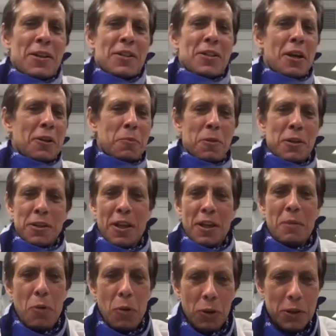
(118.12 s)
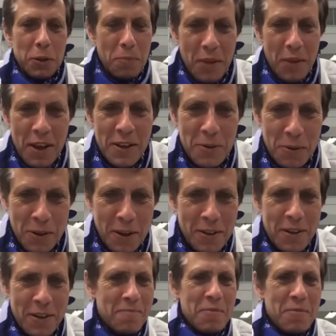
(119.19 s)
I started with slime mold, as you
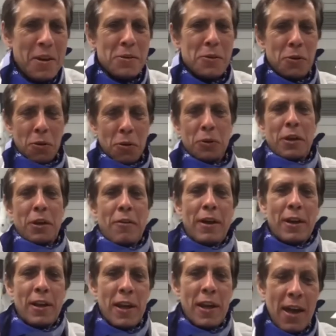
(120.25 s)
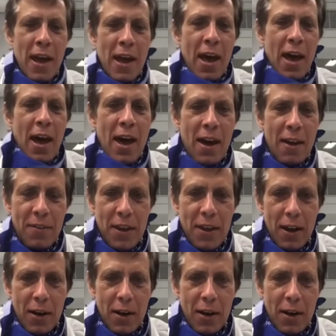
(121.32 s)
thought correctly, and